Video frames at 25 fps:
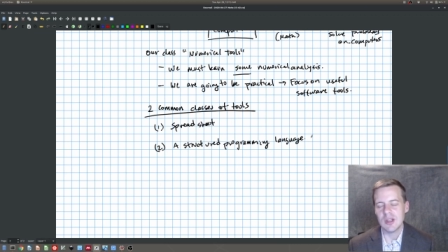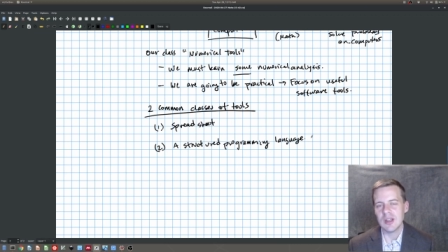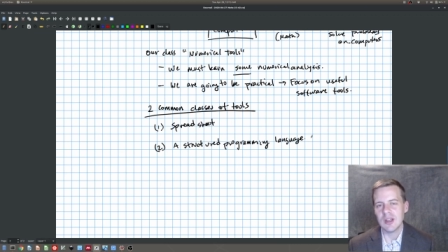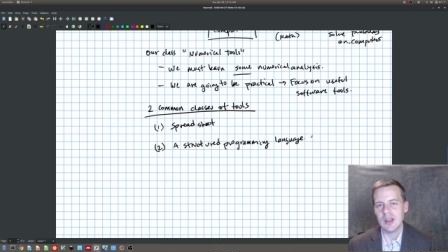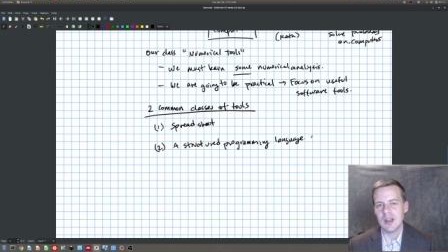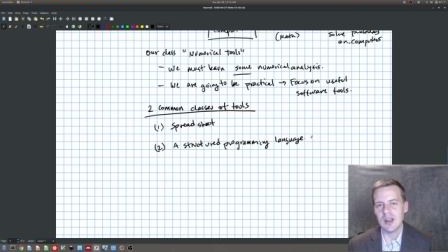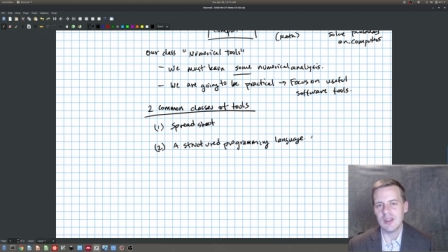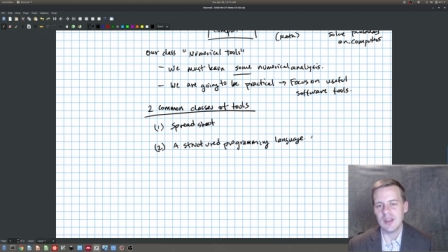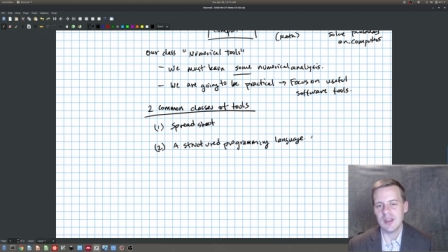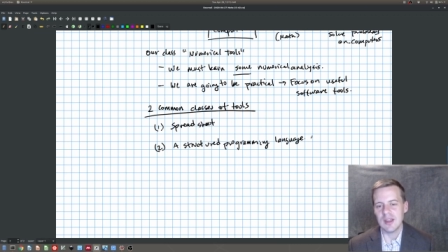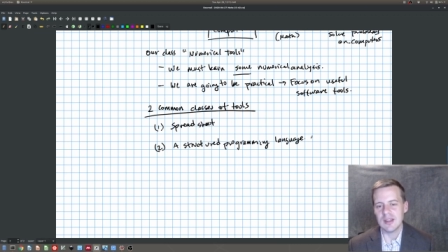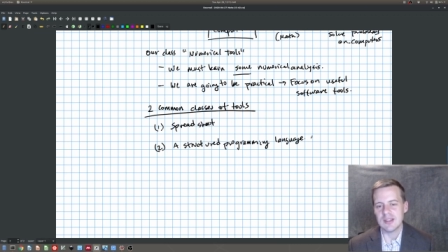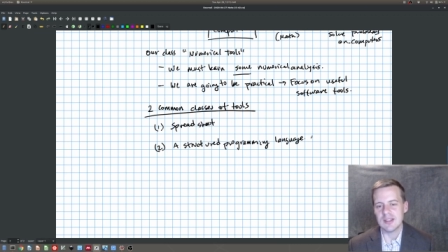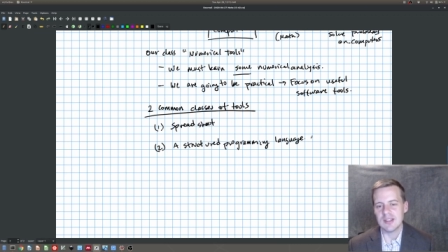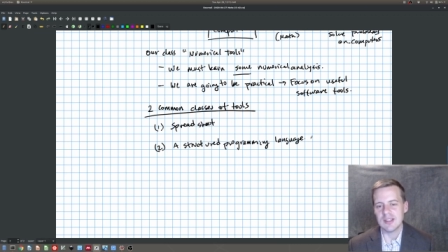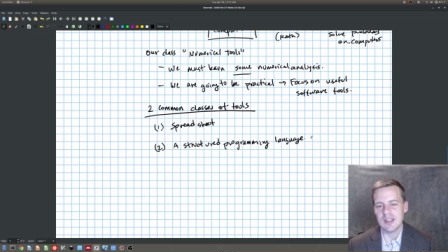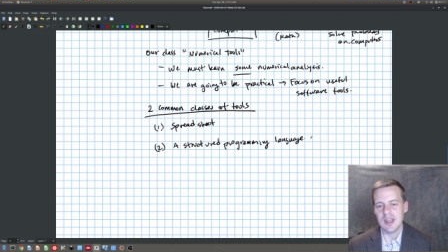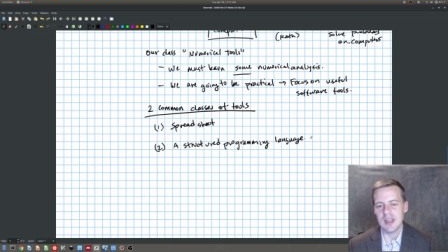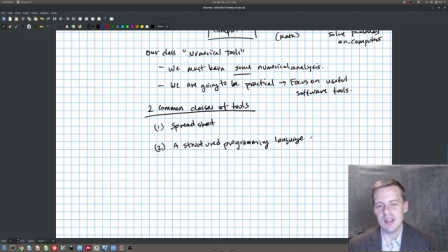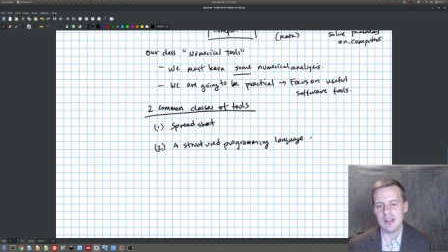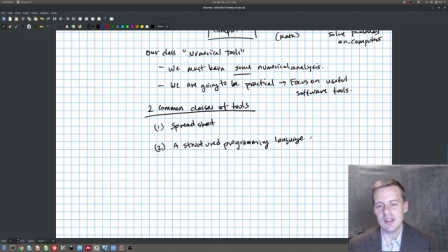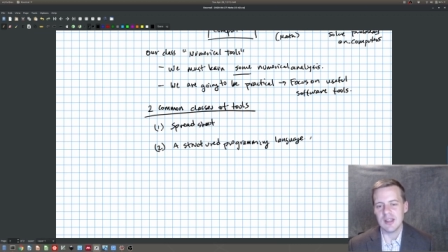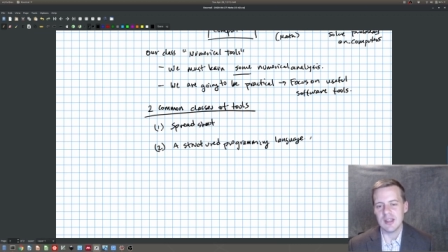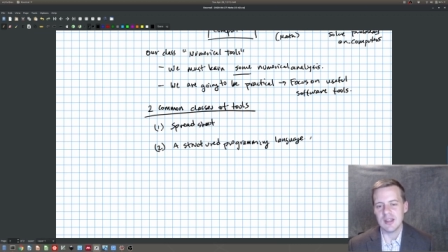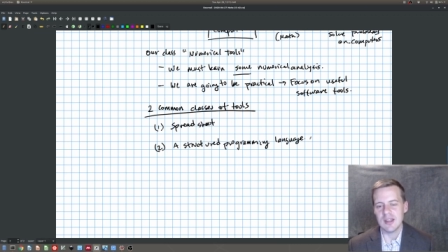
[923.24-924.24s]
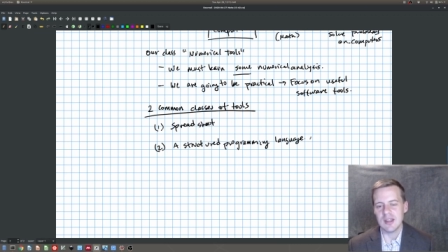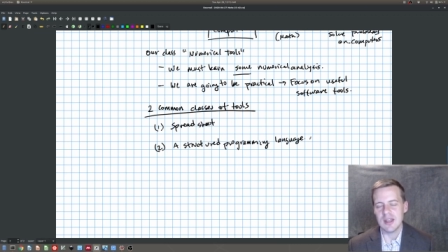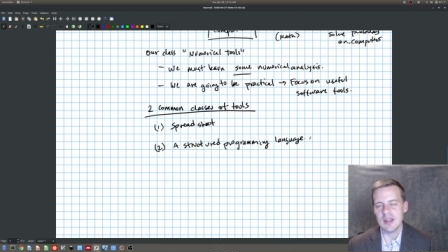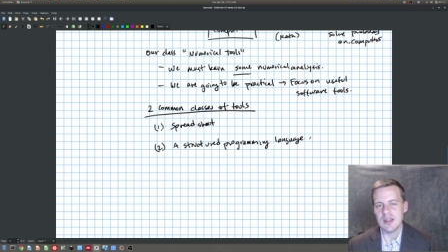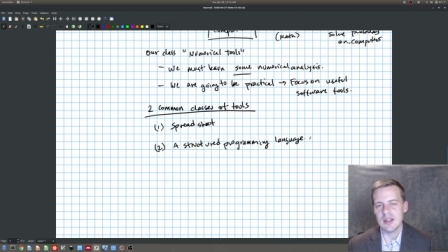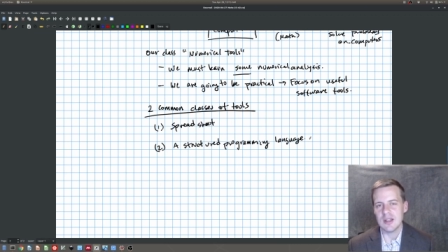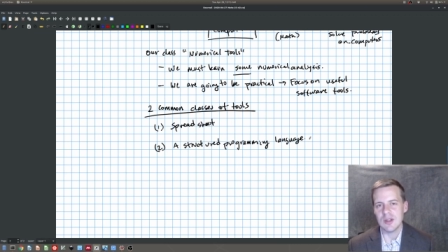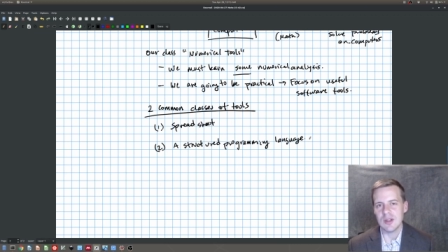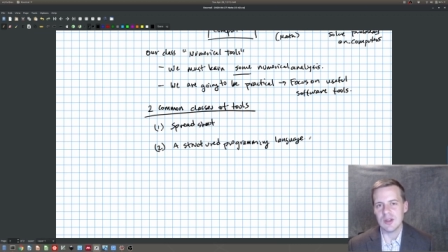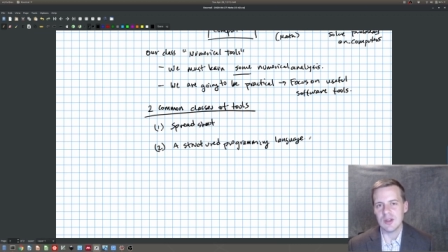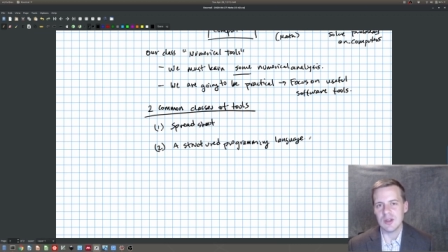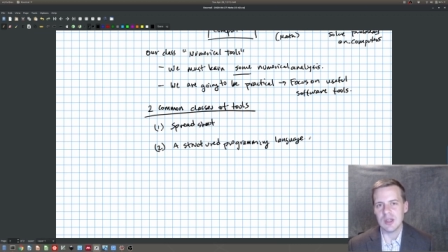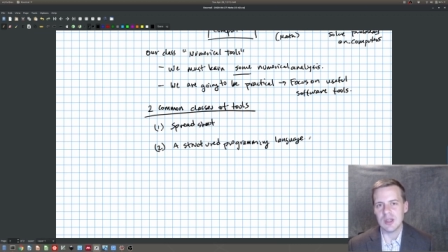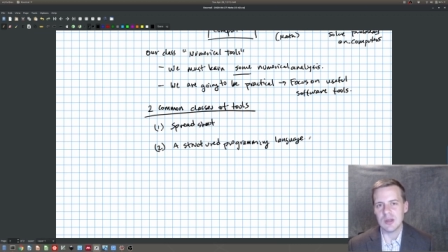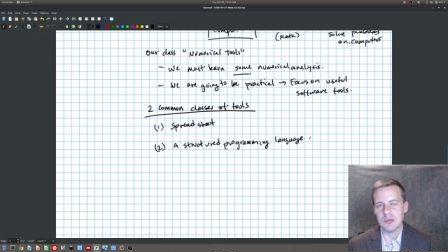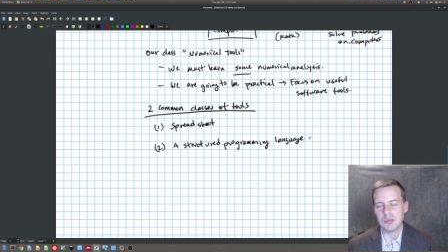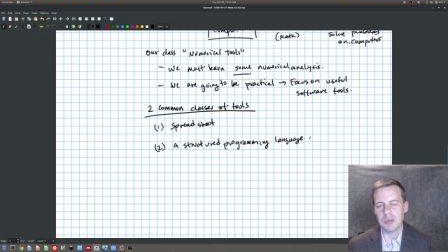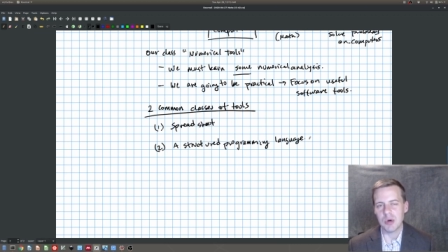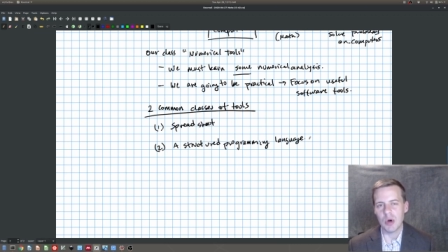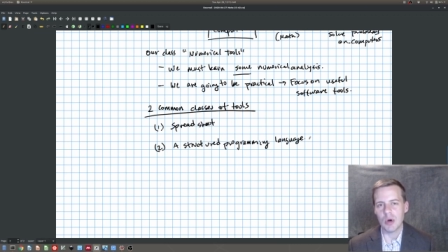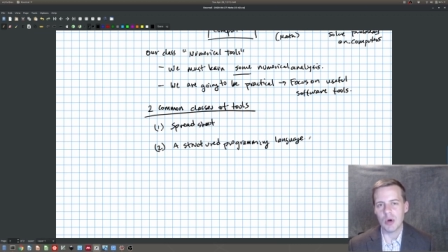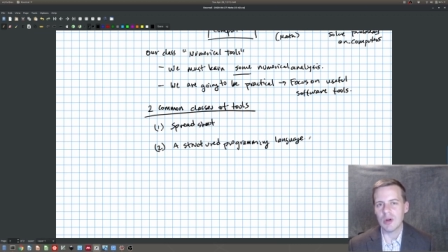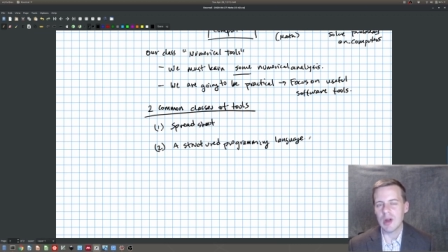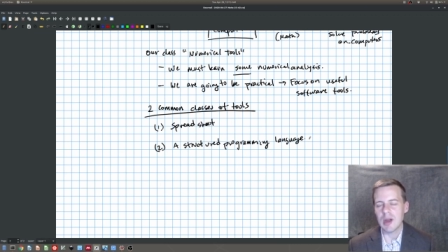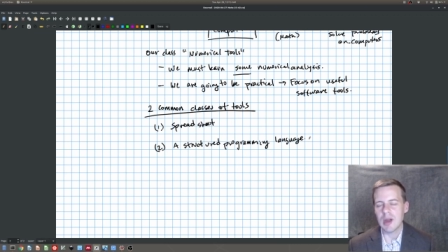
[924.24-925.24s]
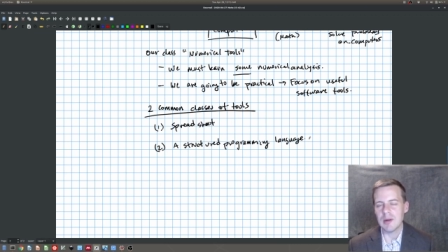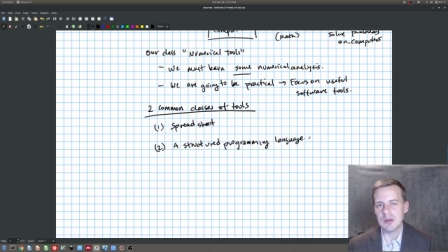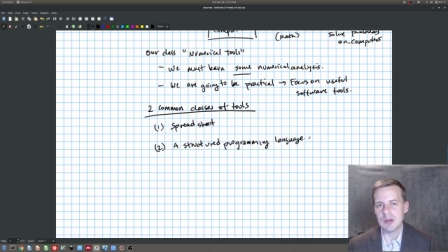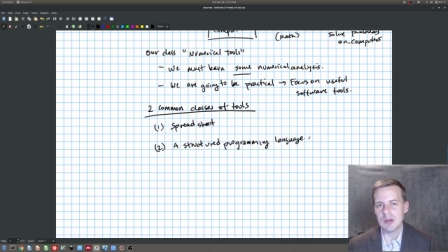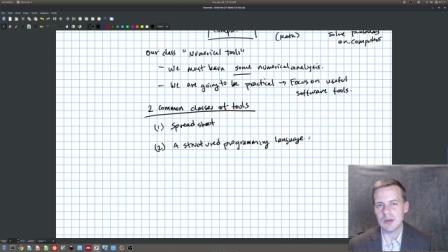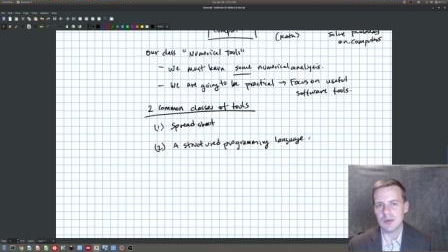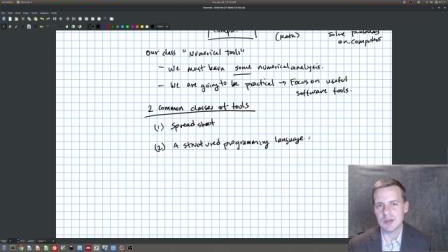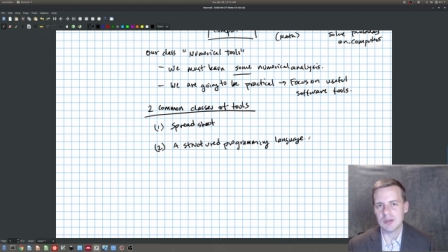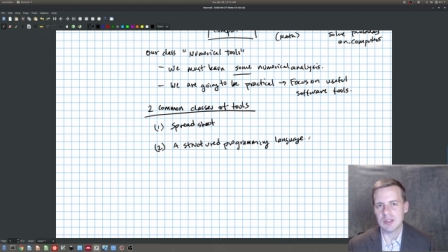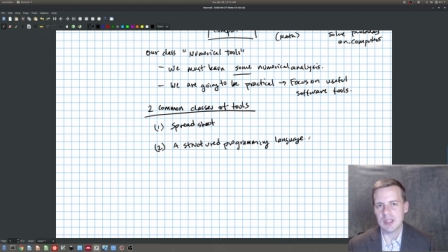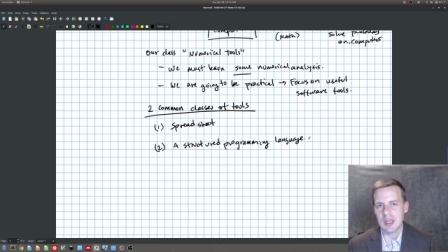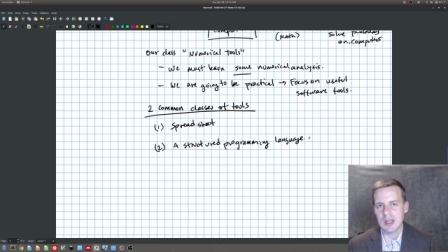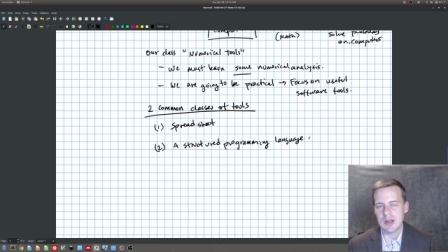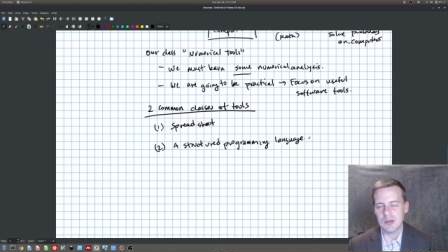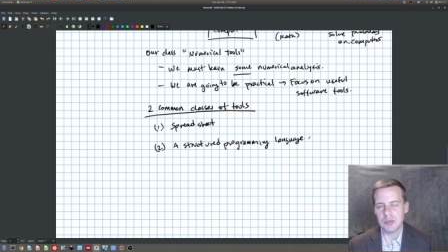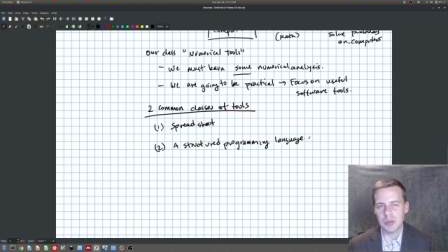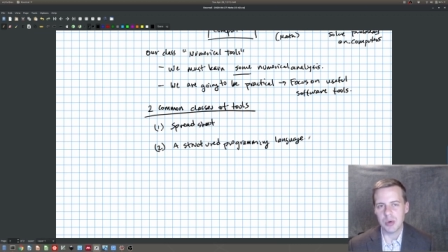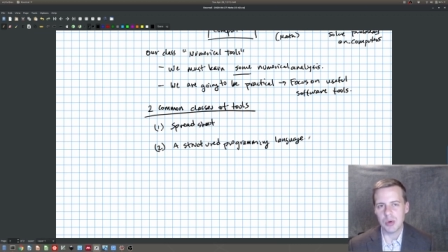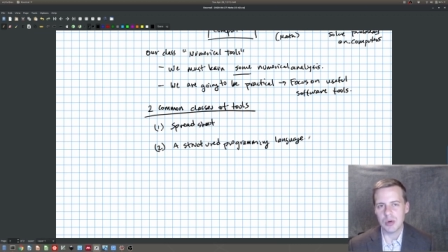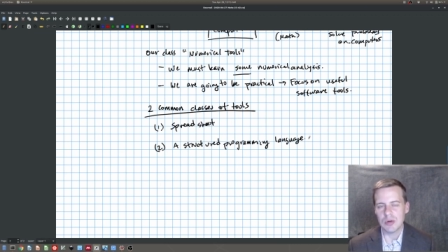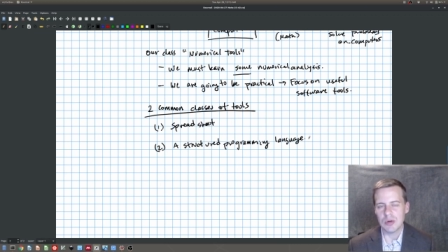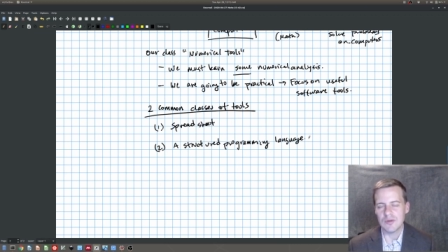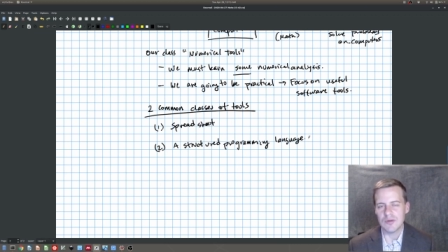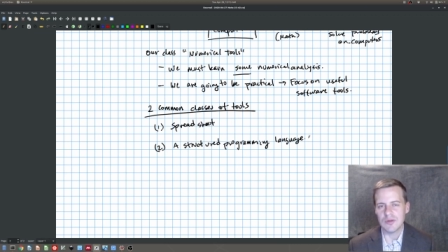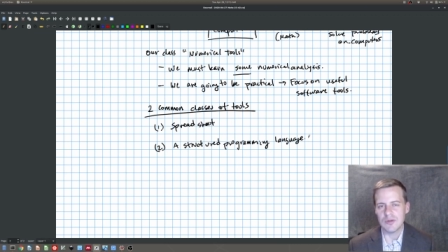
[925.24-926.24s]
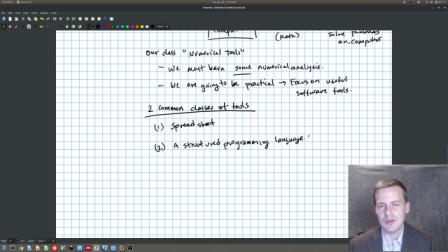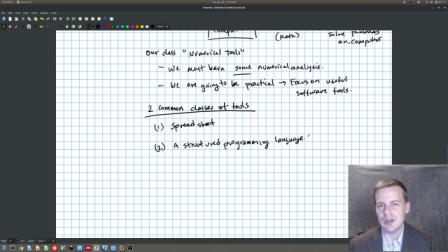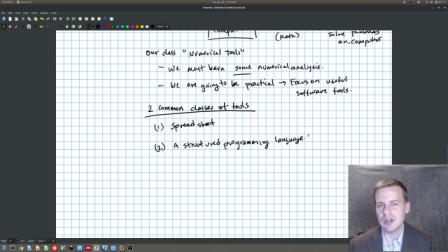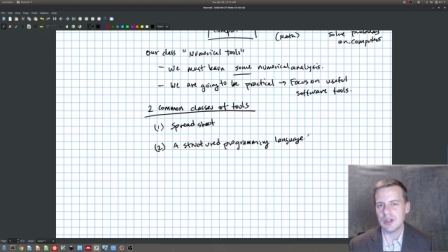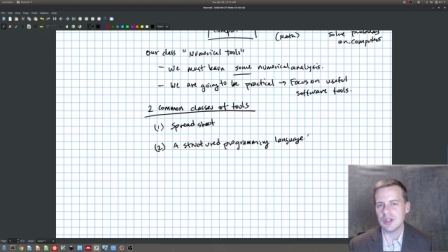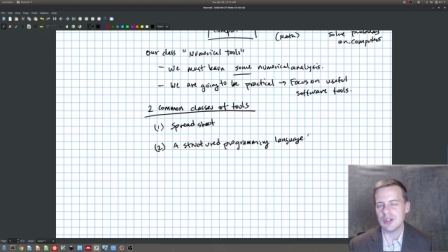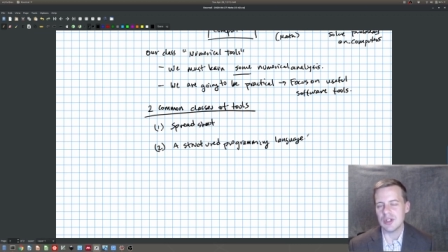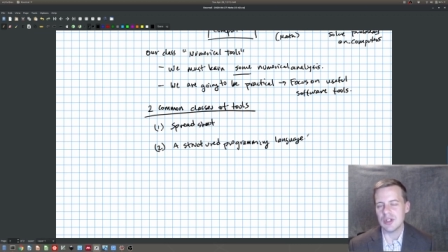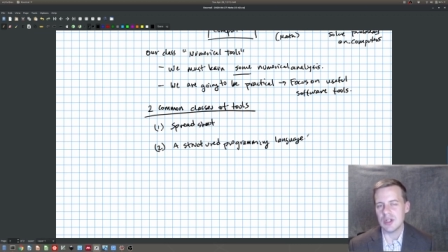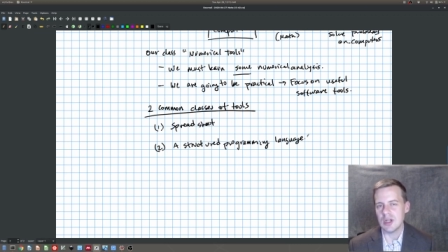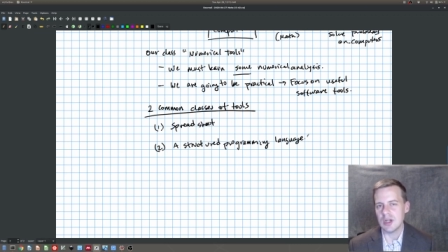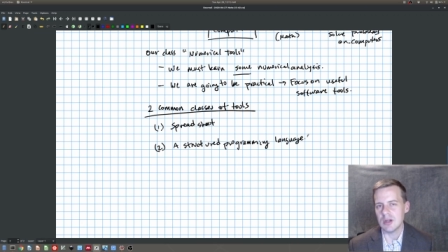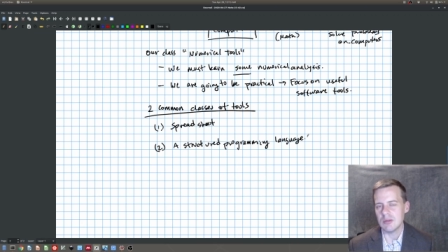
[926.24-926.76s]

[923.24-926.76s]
that said that they didn't think programming was that important for an engineer.